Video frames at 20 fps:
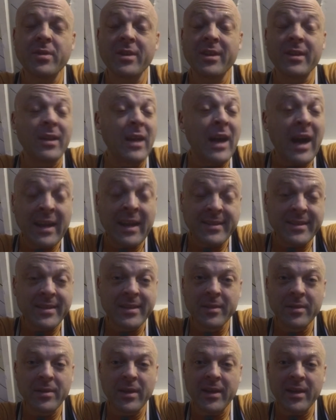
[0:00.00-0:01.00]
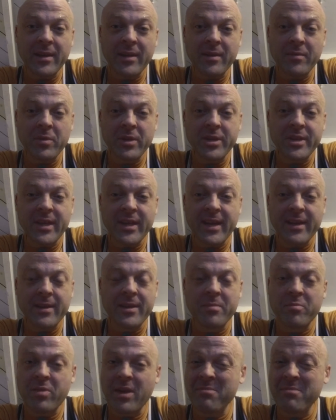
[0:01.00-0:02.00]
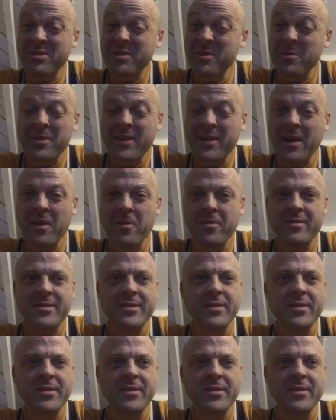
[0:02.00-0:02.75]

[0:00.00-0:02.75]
a lot, which I could probably do without.